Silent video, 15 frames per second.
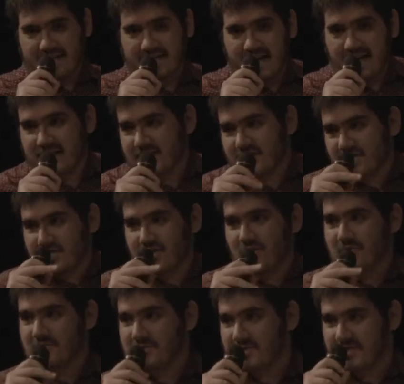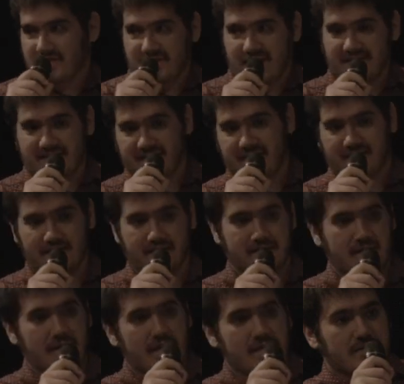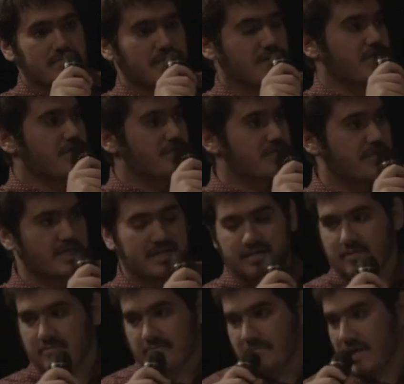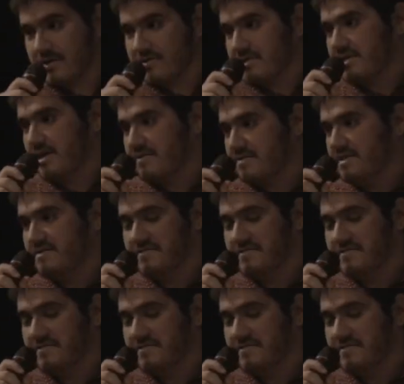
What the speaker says: it kind of just goes to nothing. But Microsoft did a